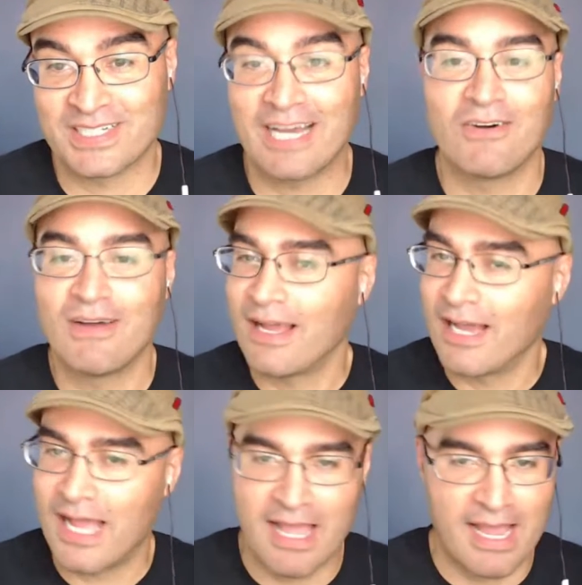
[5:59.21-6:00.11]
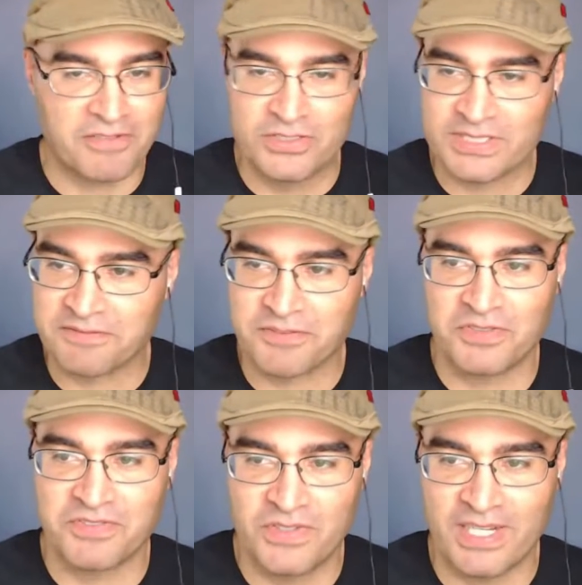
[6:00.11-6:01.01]
Now, after using it for
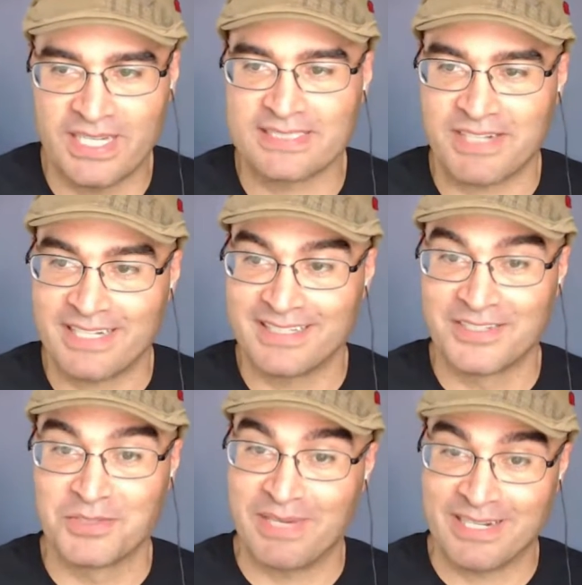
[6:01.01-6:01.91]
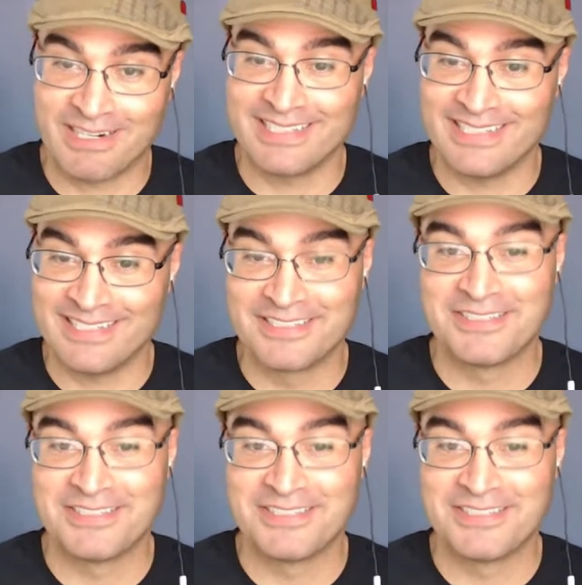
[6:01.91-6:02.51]
a few days, I've gotten a little better idea